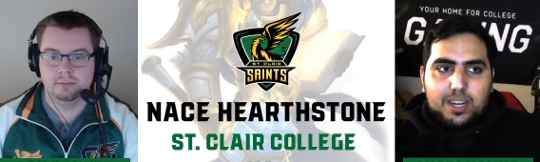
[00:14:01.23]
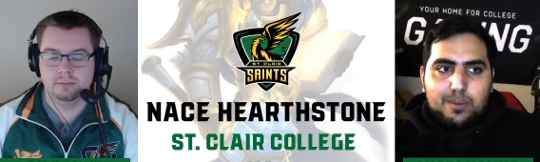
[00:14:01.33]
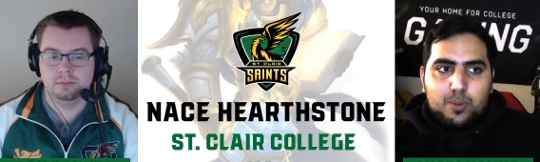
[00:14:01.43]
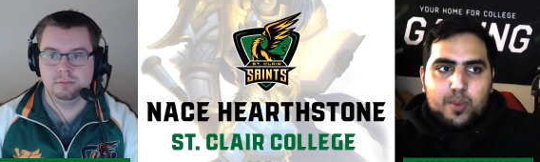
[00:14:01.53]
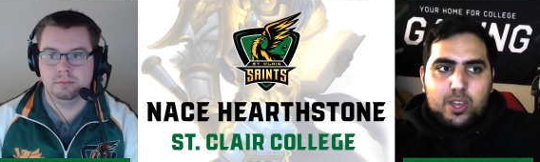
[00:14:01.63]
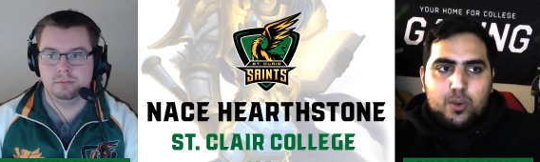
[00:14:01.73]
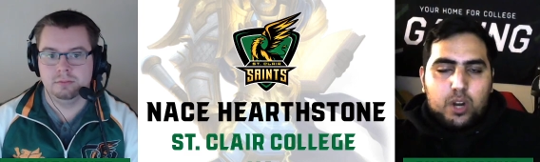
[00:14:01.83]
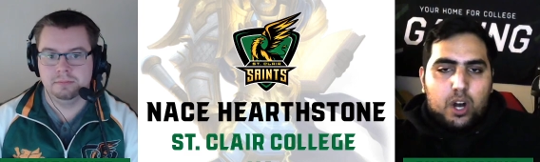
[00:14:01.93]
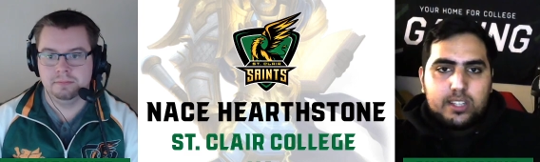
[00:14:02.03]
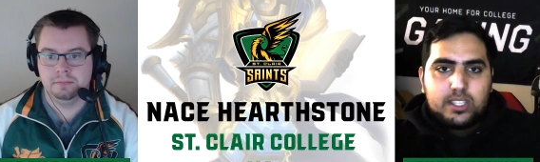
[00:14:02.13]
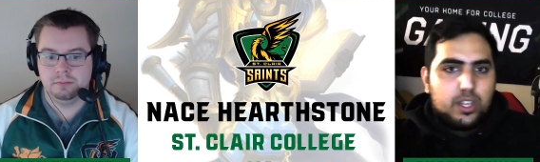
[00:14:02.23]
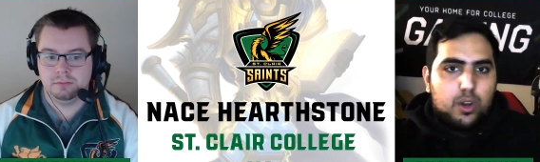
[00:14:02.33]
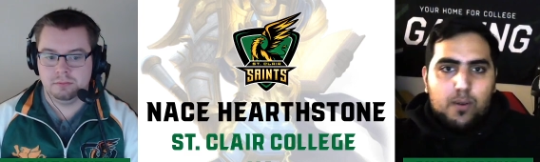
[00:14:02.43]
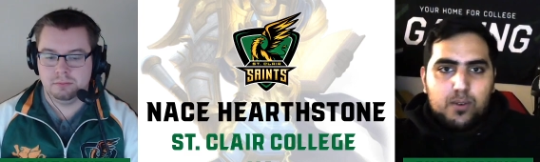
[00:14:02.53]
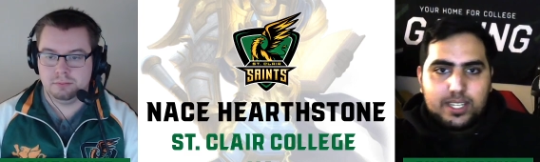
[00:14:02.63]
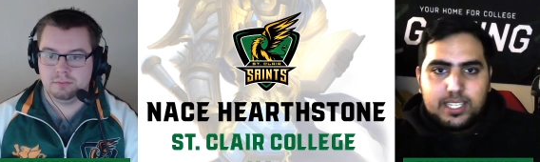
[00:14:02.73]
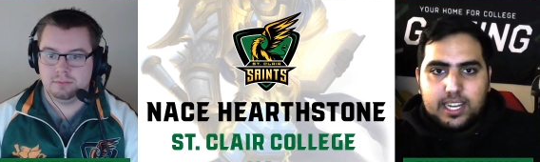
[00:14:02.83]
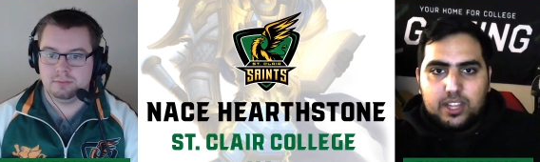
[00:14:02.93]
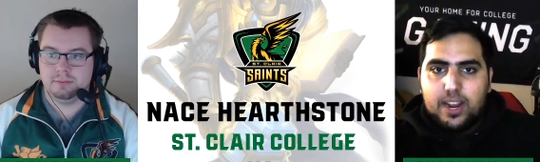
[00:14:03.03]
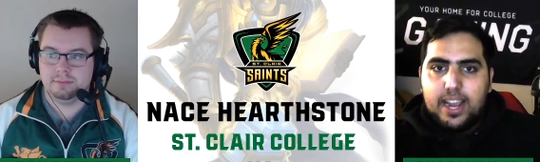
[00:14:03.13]
Speaker 1: WBU constantly
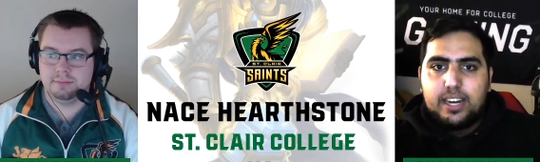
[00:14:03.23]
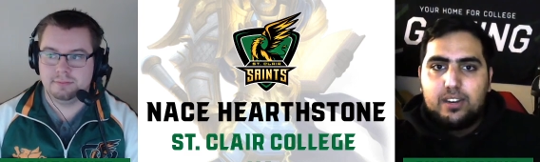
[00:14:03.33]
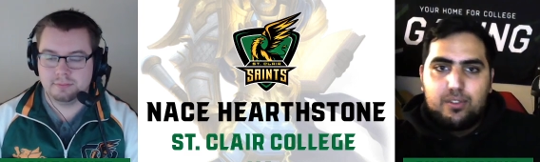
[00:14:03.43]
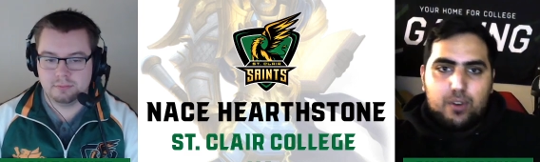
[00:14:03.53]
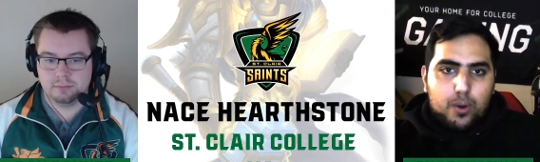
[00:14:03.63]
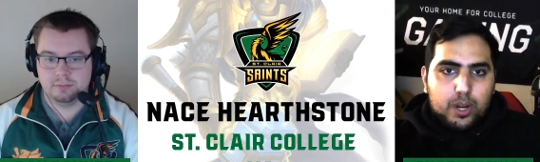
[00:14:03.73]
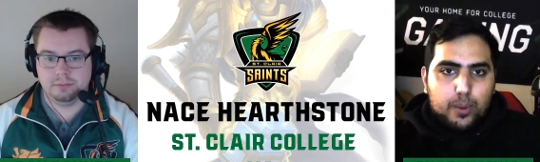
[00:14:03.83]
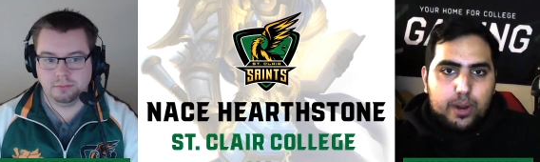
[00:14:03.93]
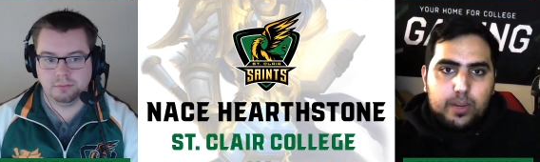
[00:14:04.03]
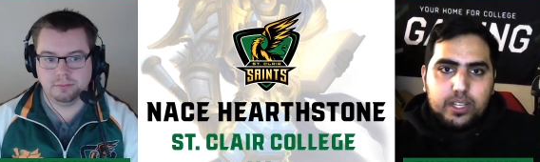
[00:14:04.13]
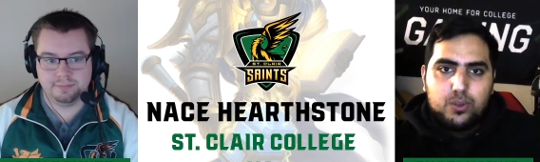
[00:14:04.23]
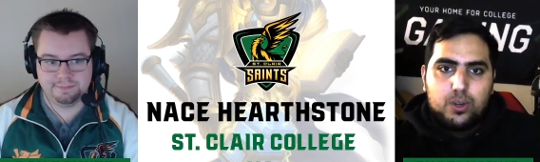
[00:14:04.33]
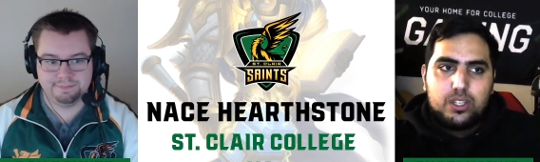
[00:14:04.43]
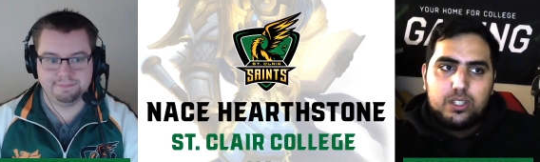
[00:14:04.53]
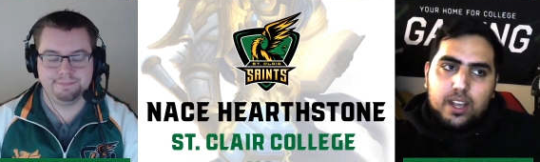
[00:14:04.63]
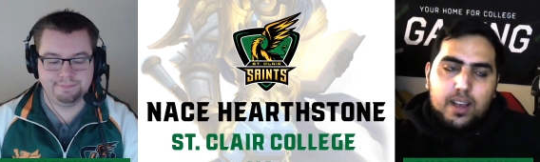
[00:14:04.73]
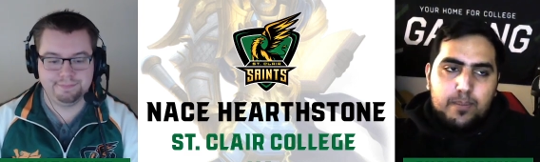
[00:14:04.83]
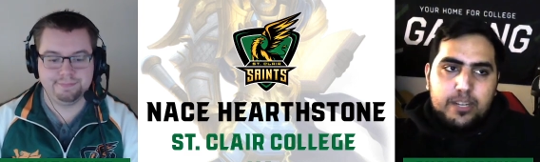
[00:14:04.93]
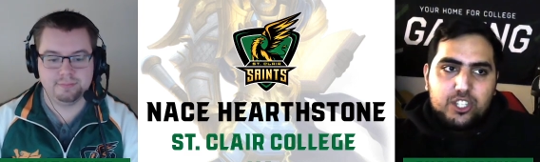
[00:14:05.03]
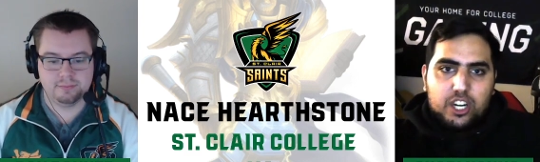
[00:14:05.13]
overextending their hand, throwing away resources,
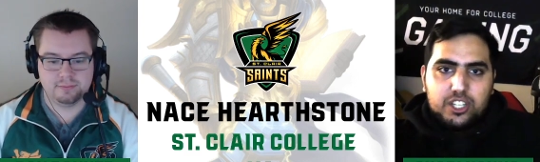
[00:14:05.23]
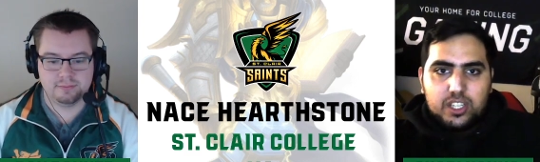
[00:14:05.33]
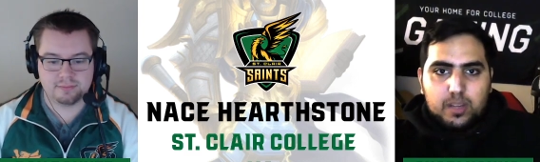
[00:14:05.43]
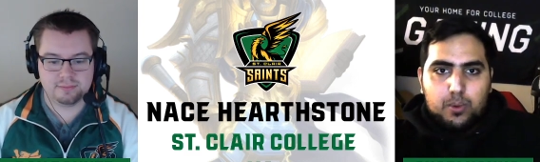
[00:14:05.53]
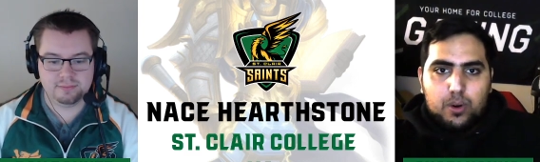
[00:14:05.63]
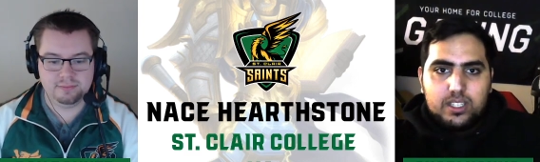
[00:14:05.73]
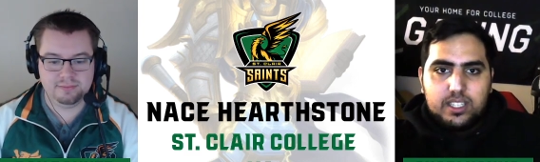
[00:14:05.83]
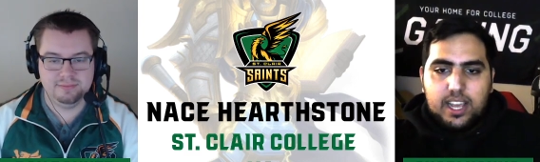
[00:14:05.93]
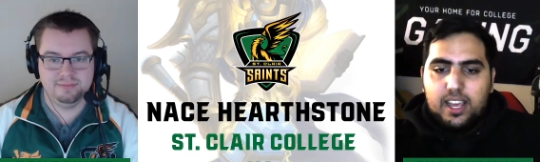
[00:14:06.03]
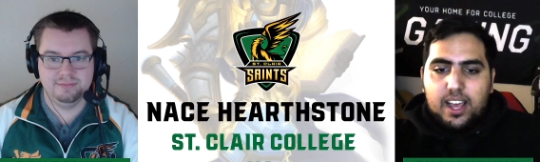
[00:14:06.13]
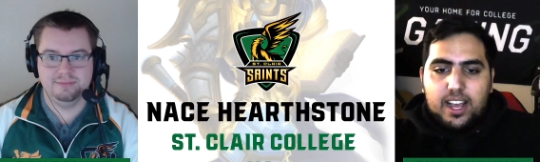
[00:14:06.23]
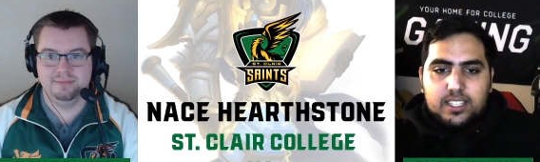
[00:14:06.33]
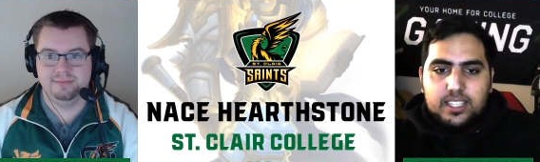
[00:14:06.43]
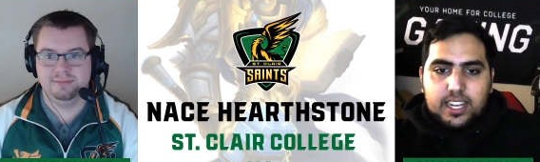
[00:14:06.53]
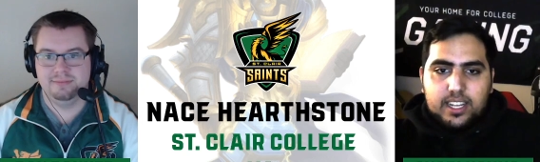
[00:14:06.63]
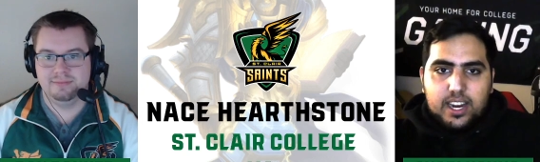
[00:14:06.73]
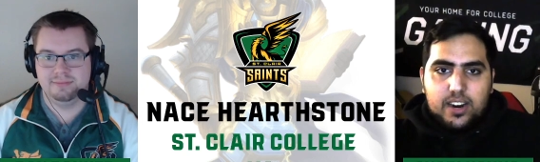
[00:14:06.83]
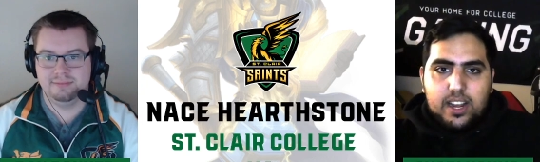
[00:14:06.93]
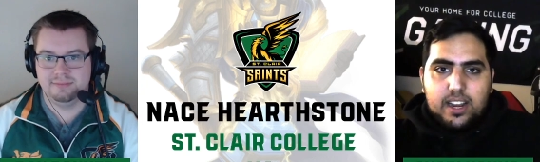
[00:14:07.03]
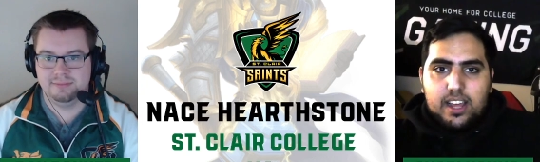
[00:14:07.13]
misjudging the board state. And St.
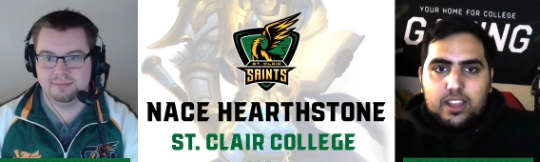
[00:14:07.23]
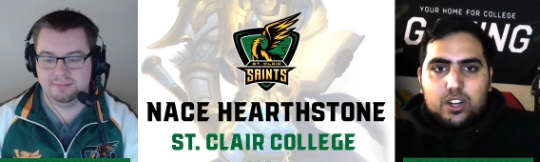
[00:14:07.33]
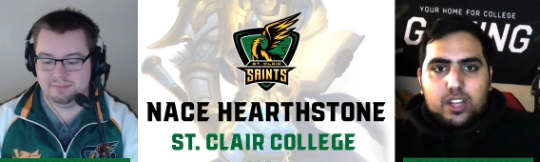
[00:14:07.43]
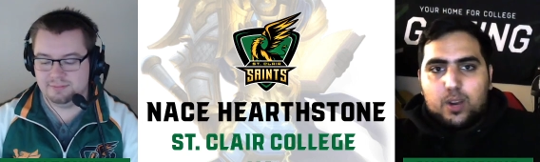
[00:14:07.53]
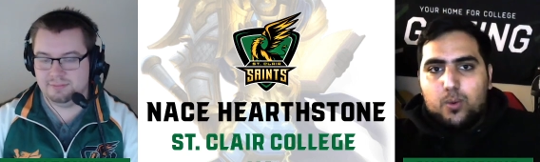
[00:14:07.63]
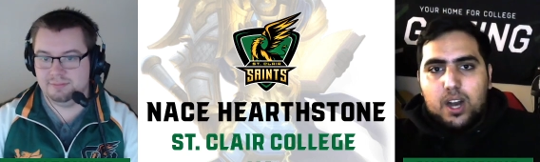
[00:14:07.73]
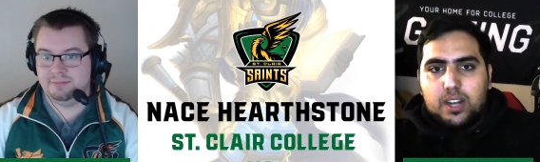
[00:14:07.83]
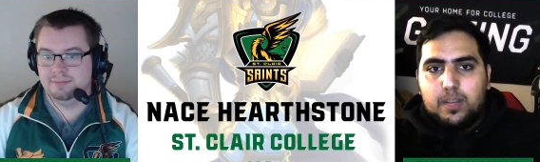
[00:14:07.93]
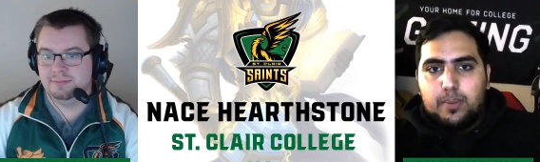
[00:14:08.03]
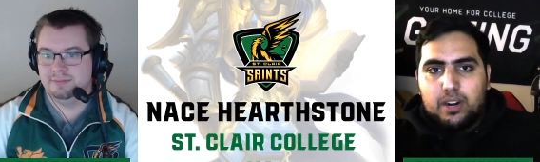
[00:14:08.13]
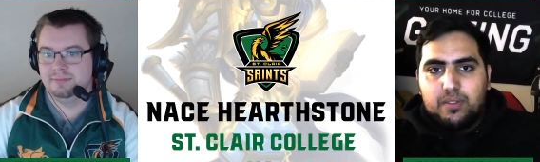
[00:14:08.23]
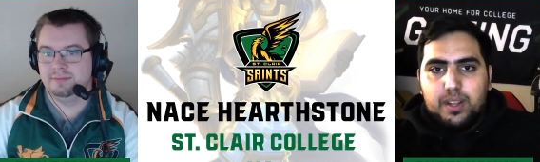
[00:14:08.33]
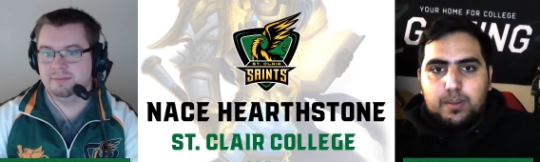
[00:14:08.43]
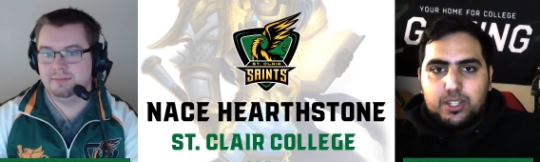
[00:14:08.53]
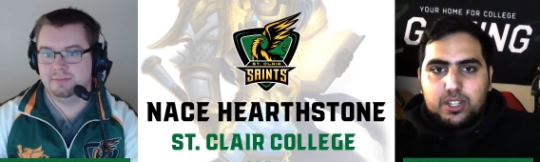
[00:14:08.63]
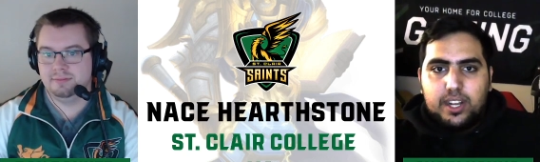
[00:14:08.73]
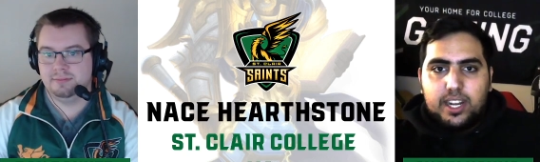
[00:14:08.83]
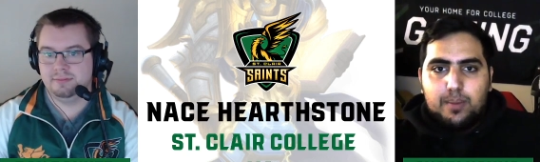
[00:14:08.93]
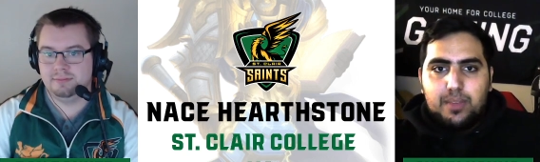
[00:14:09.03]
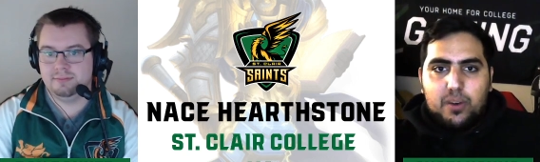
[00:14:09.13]
Clair, it, it looked like a walk in the park for them, just
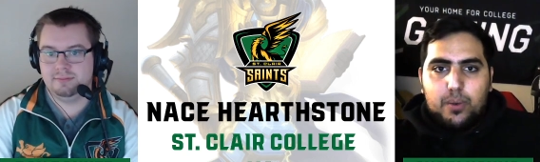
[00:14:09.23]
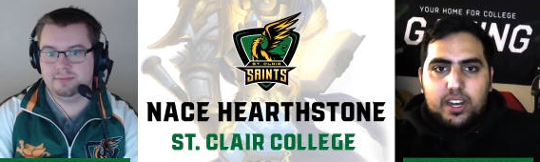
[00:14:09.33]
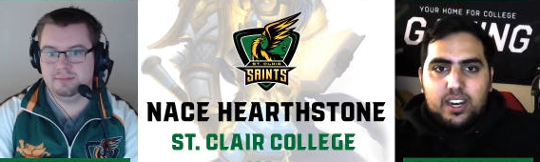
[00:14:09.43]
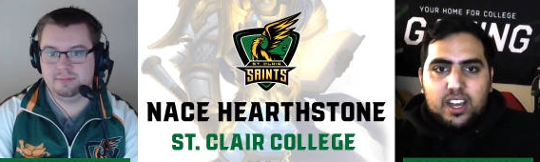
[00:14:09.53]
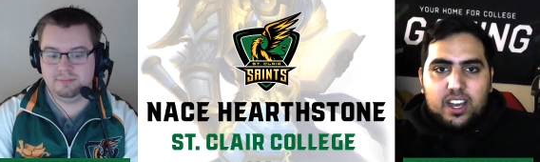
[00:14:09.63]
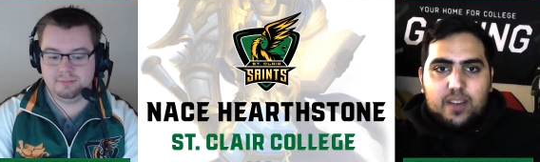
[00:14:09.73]
cleaning up that win.